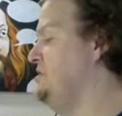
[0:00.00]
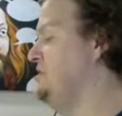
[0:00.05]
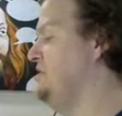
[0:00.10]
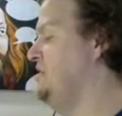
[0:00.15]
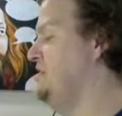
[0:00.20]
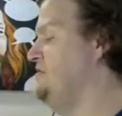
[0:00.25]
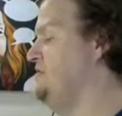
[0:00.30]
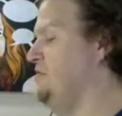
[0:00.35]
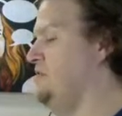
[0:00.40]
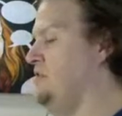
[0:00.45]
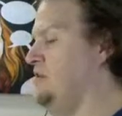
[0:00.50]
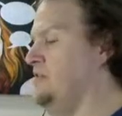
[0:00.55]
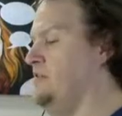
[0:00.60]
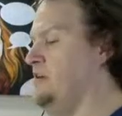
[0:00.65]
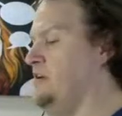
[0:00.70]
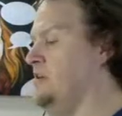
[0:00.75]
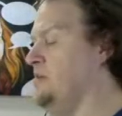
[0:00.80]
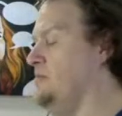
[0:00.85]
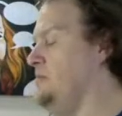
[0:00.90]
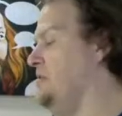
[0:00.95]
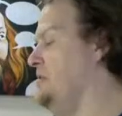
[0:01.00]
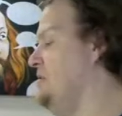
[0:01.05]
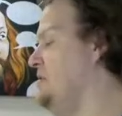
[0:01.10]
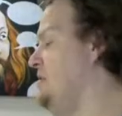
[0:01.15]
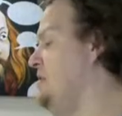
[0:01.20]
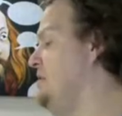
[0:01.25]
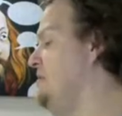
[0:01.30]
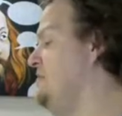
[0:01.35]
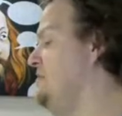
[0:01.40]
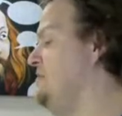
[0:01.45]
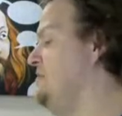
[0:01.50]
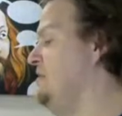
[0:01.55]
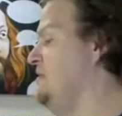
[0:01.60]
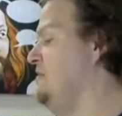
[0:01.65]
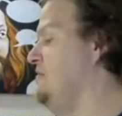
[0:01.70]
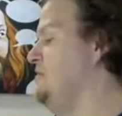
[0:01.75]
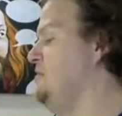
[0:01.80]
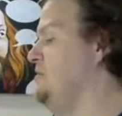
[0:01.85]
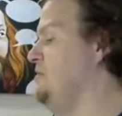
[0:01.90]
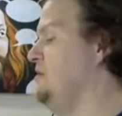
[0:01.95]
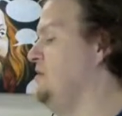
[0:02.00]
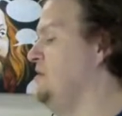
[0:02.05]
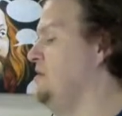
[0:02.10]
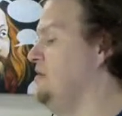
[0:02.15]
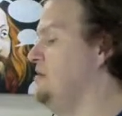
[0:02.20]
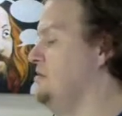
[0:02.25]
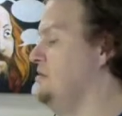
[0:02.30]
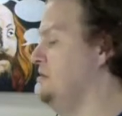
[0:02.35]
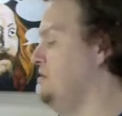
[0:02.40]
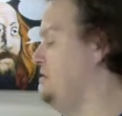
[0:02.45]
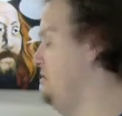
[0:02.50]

It gives you the availability of doing things that